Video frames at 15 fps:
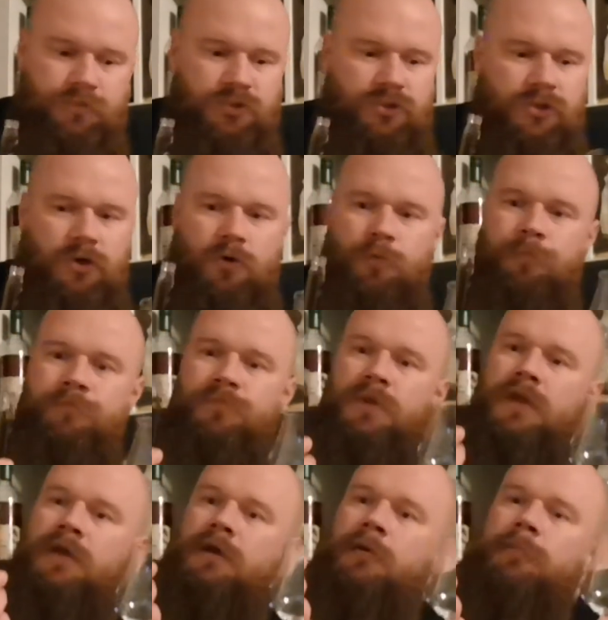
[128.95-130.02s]
So,
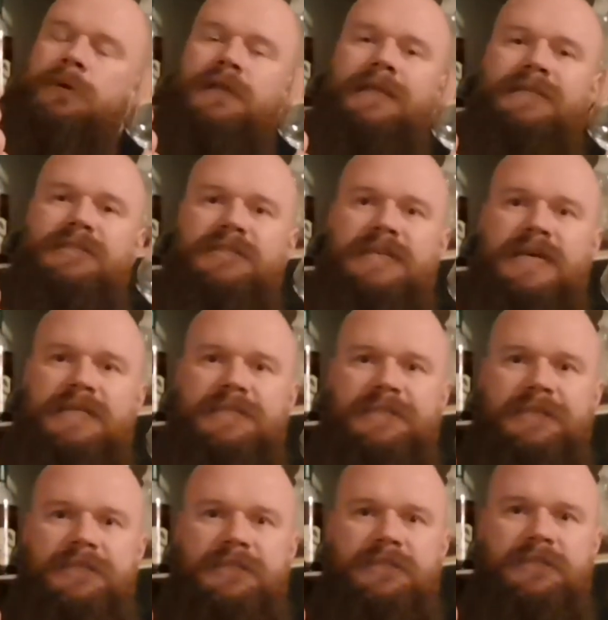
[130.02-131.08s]
but let's taste
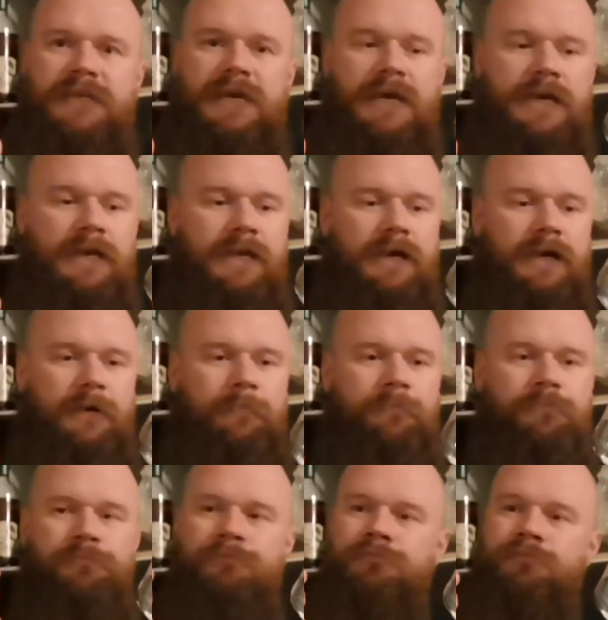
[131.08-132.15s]
this
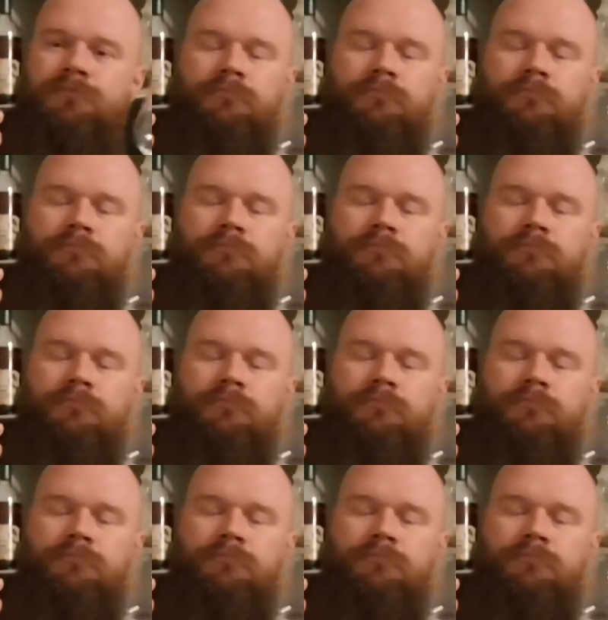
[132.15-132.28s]
and